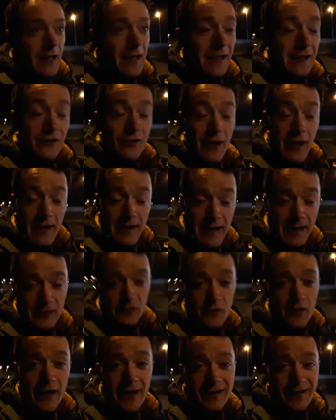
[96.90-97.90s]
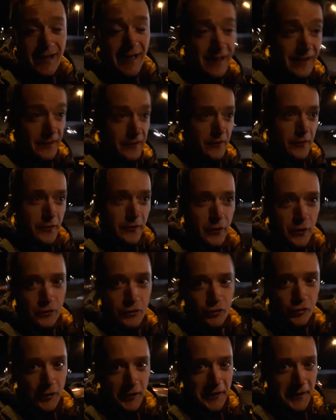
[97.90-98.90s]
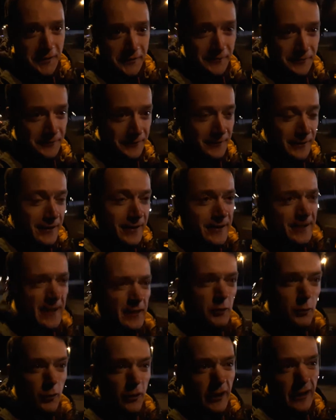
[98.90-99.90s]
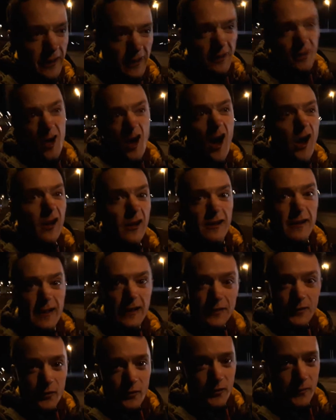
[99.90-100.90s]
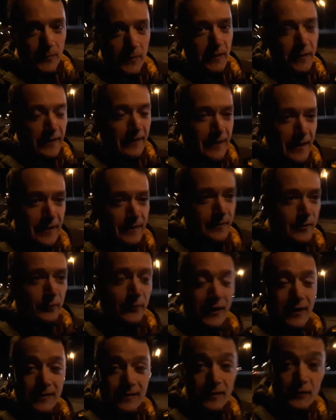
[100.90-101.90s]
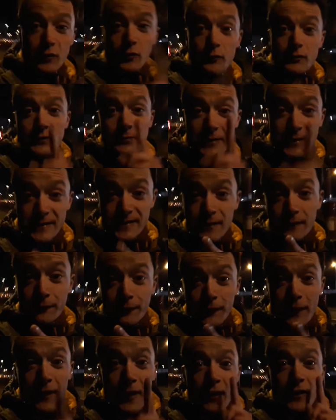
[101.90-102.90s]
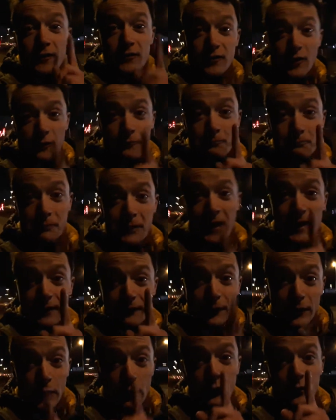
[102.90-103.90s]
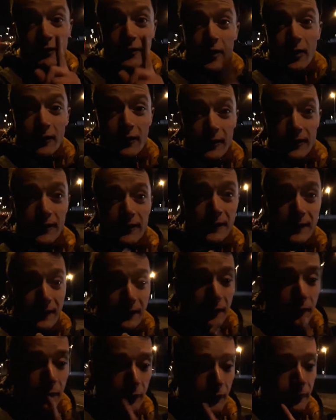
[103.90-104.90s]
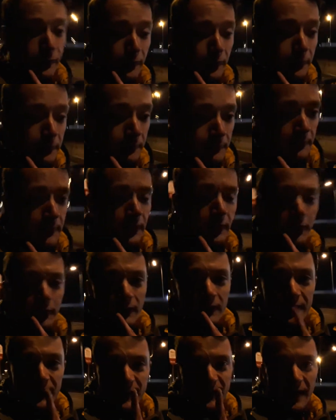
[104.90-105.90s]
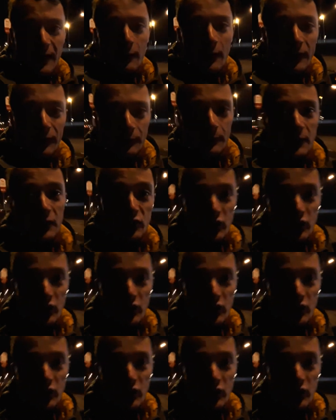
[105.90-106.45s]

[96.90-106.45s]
an X-raid in another country that you're in on your holidays or something like that. So that's a note to myself. Don't play if I go on holidays, or, you know, stay away from the